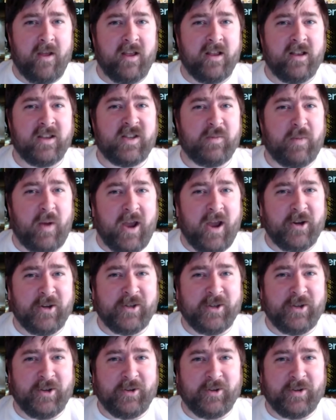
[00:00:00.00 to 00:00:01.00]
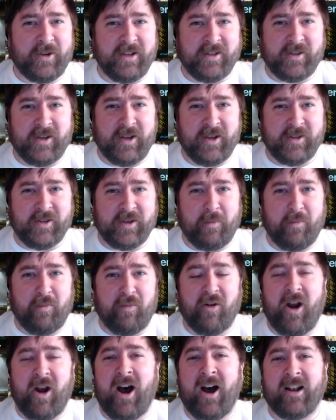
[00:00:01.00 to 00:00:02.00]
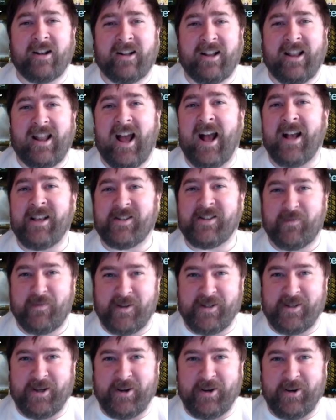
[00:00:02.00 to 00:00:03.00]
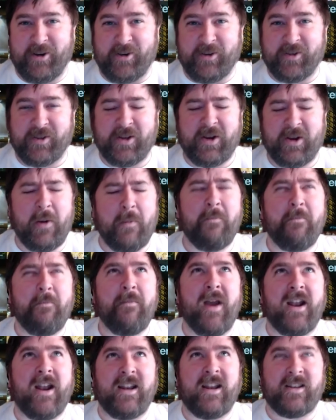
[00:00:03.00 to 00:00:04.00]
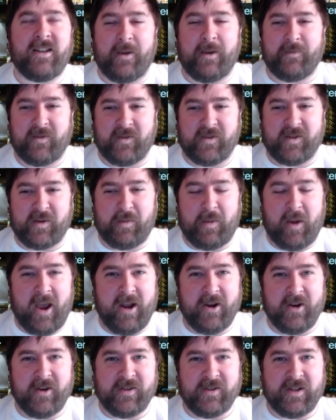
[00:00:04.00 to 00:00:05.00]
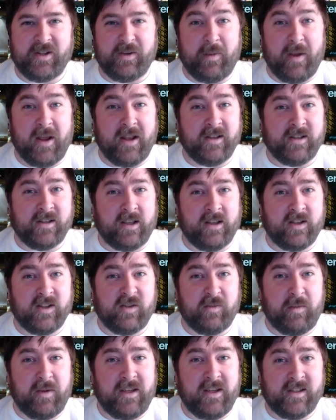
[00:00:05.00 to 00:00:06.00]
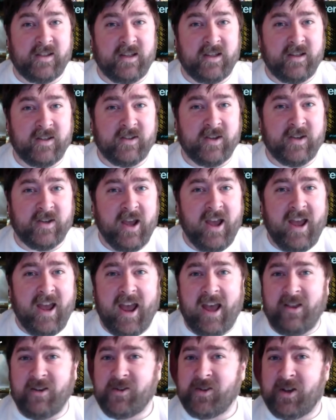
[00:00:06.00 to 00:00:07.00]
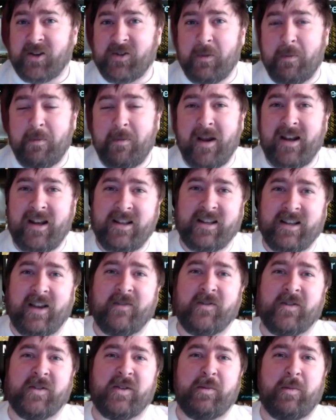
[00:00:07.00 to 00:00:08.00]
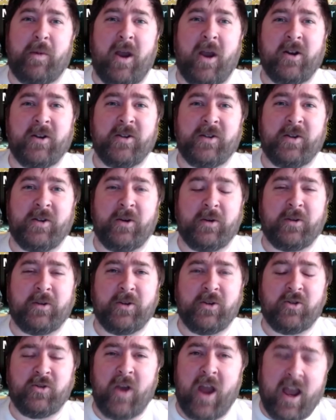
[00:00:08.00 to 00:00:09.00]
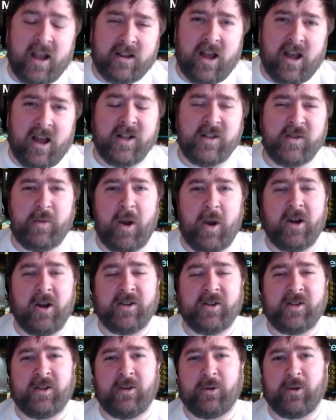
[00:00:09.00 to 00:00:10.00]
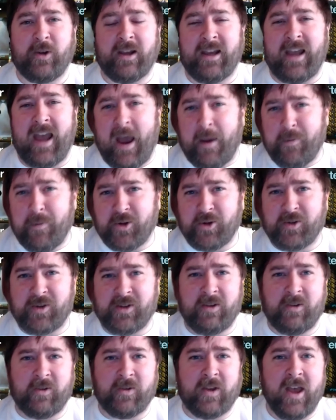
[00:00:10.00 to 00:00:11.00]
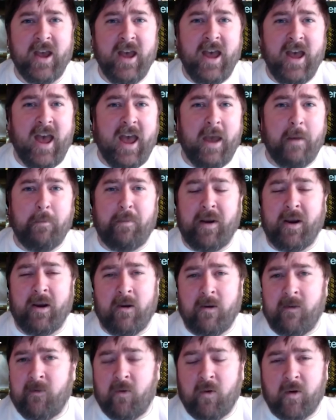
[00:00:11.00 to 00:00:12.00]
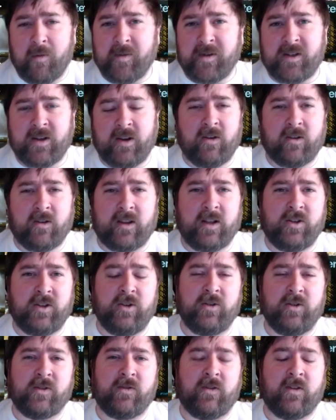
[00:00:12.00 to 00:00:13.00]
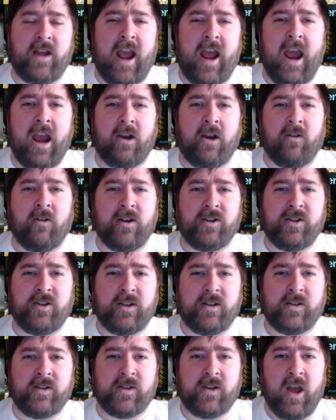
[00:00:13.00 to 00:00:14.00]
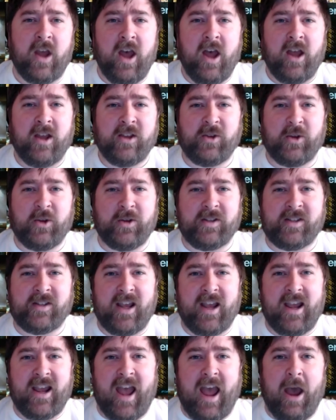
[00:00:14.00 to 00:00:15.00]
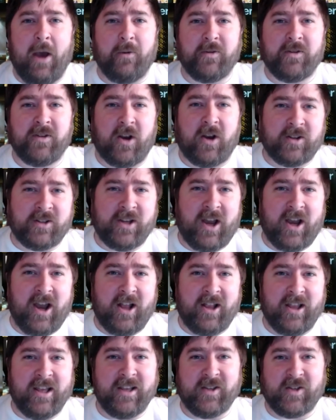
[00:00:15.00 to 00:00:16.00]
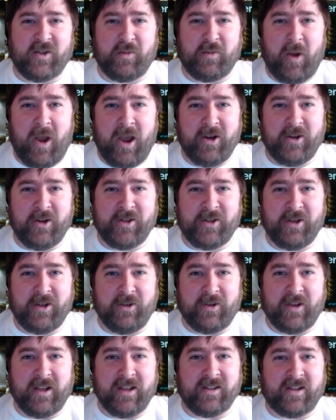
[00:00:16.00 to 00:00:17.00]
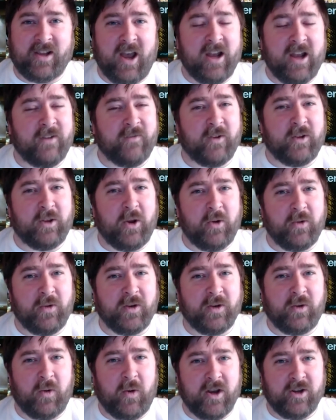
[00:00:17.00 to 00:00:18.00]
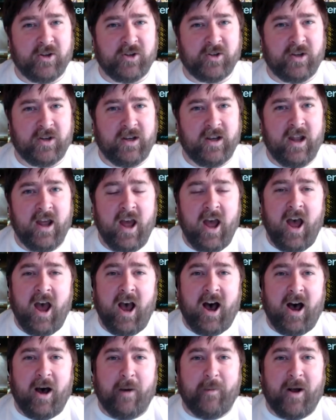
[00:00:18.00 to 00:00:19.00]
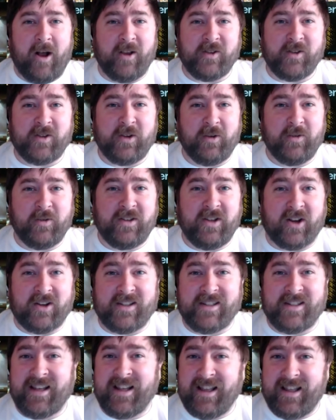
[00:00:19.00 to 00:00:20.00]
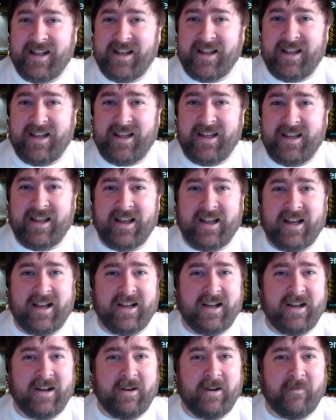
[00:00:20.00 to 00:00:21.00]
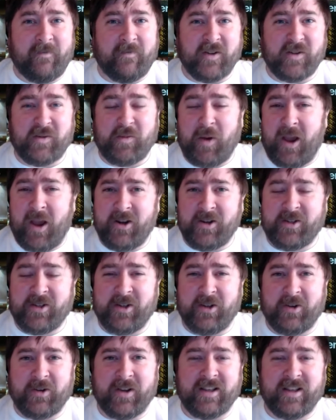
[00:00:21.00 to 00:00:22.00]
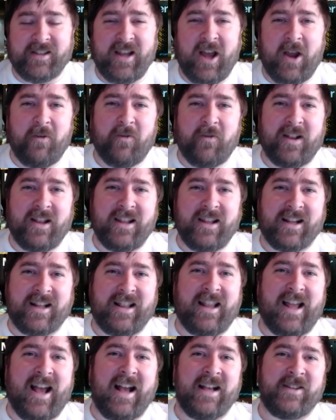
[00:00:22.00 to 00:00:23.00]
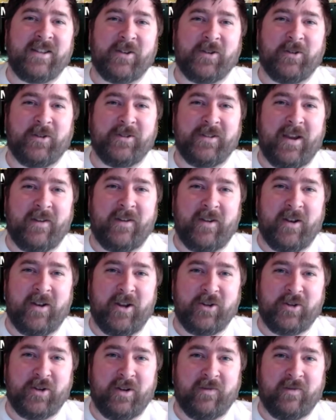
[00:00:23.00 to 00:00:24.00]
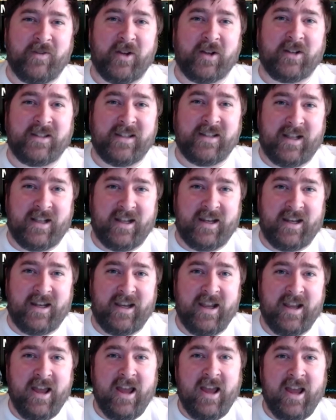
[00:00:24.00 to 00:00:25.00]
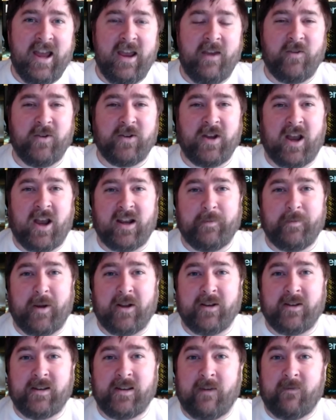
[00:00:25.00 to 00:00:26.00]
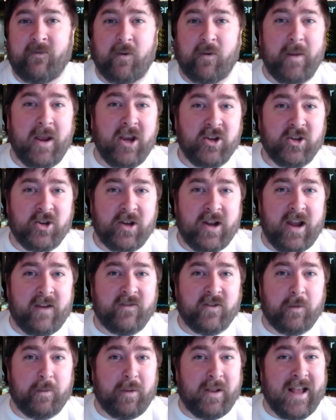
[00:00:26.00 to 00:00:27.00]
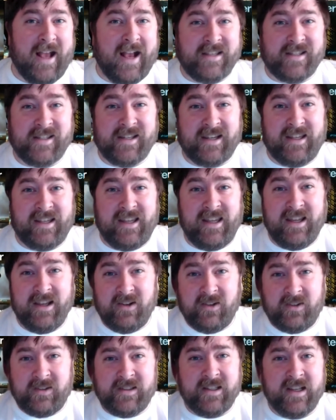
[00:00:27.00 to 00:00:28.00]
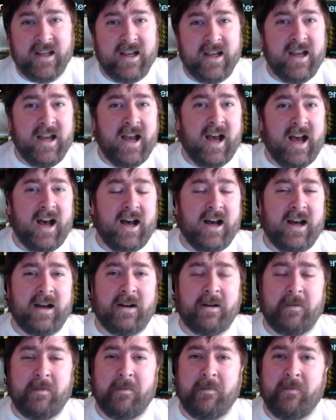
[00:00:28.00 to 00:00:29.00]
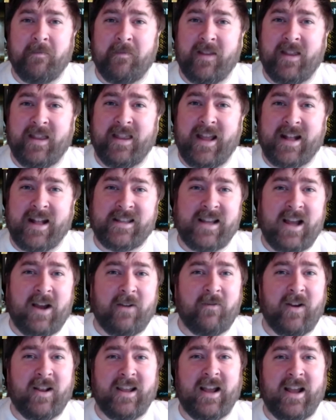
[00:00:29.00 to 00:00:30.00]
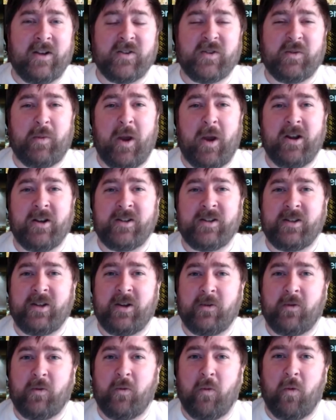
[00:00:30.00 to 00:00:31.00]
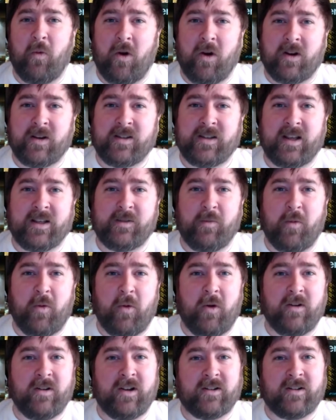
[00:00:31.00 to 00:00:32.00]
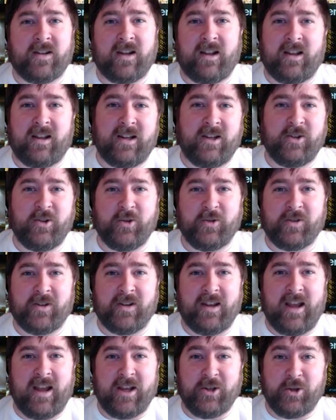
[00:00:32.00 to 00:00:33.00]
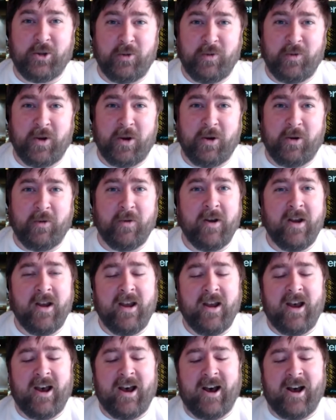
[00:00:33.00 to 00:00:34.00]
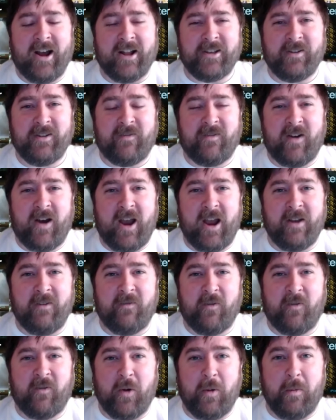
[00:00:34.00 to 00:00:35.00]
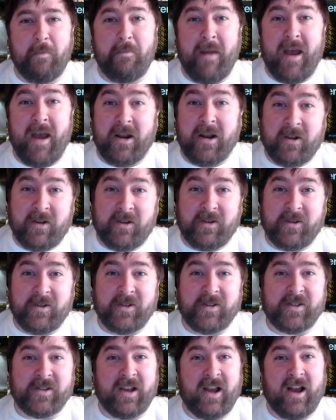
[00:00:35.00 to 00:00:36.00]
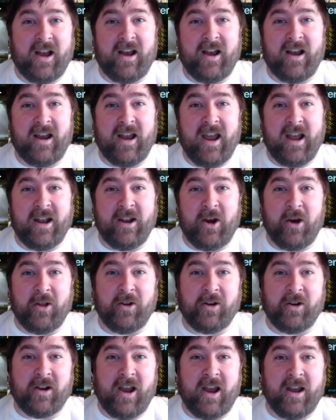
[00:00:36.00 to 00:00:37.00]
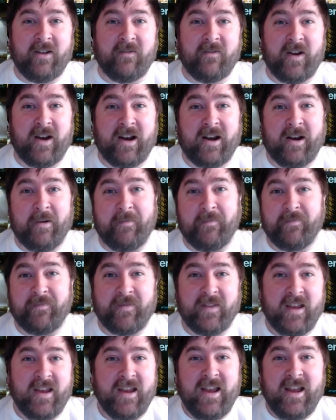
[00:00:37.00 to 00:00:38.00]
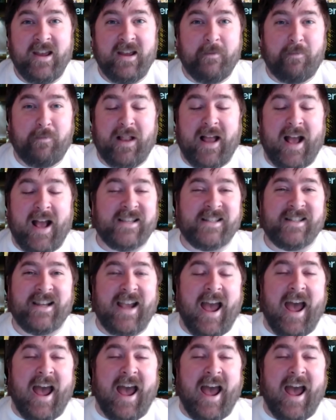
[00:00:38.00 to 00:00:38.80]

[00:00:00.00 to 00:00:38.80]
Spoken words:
Spider silk is a broad class of materials. There are many types of spiders. It depends on the species. And there's also many types of spider silk. There's dragline spider silk and capture silk and piriform silk that's used for the anchorages. So to say how ductile is spider silk is kind of a loaded question. Also, ductility for spider silk is not really the classical definition of ductility. If you're talking about deformation after plastic yield, that's not really how spider silk works. That's more, ductility is usually, as you know, defined for metals and other kind of plastic